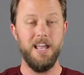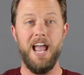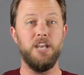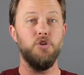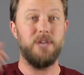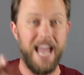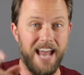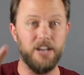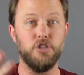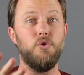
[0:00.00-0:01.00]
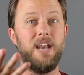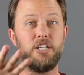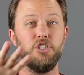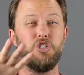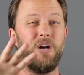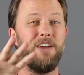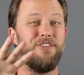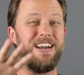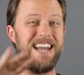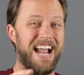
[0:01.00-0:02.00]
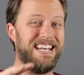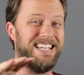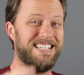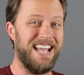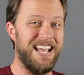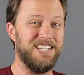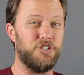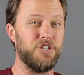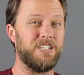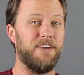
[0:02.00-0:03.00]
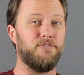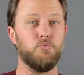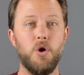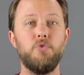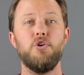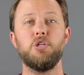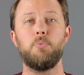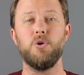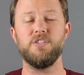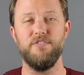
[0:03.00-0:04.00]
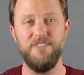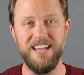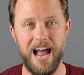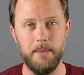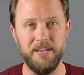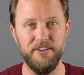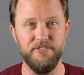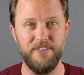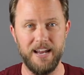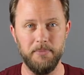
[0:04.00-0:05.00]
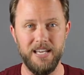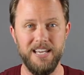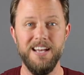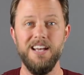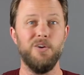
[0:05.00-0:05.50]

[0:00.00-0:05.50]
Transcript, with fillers: And you can. You can actually try it for ninety days. Just sign up for Roadrunner Sports V I P family.